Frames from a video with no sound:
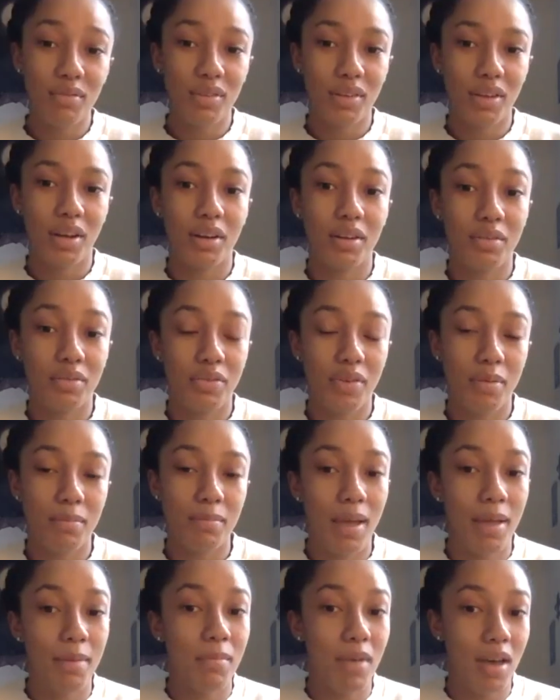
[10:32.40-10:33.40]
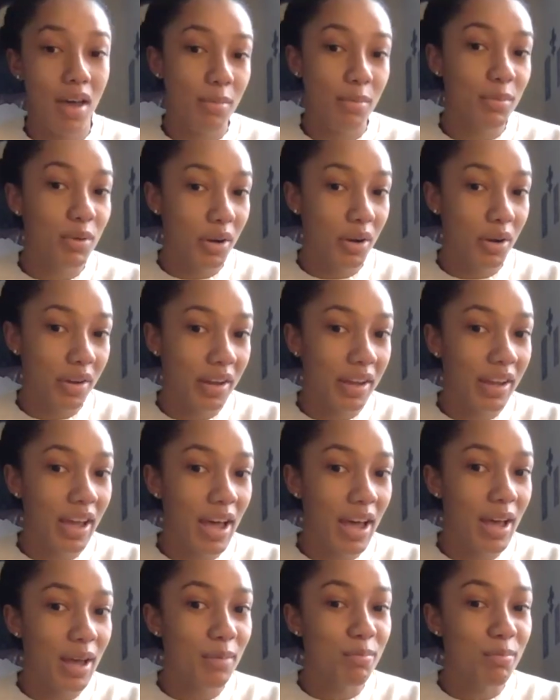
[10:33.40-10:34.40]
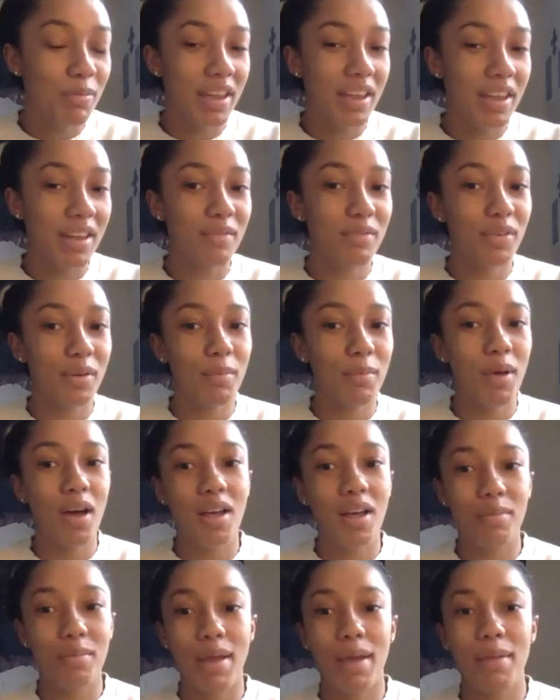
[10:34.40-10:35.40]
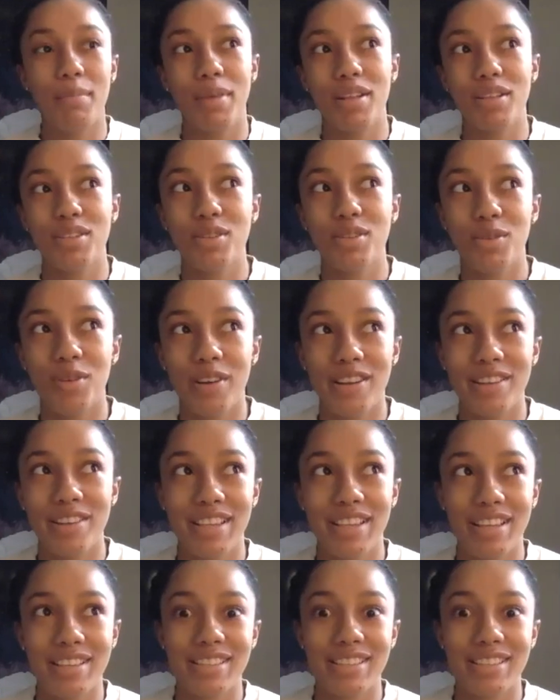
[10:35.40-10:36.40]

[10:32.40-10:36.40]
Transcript: learned from my mom growing up and from all my mentors is